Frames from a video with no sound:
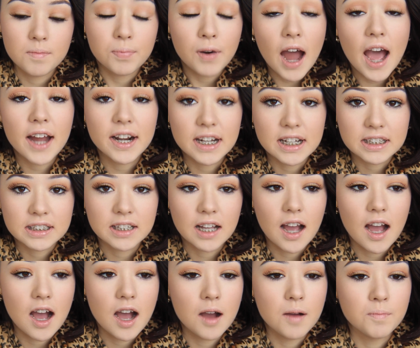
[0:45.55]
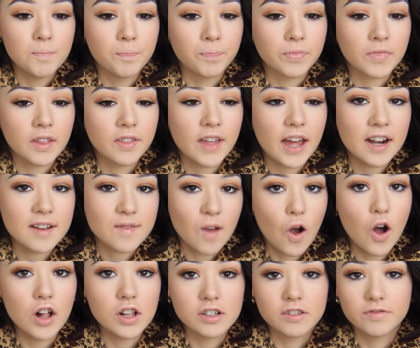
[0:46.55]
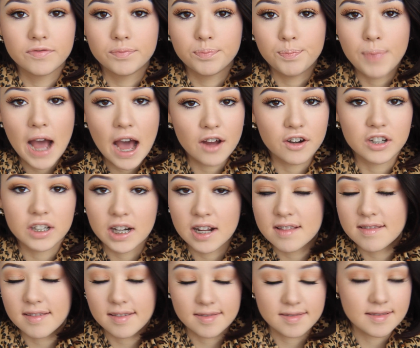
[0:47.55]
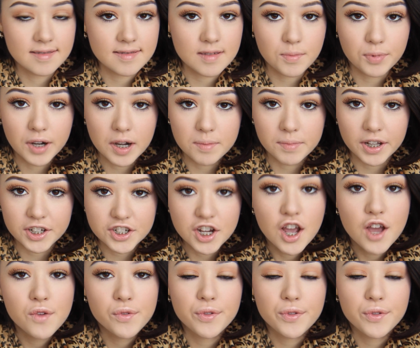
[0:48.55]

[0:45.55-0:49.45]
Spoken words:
that is all of powder consistency pretty much.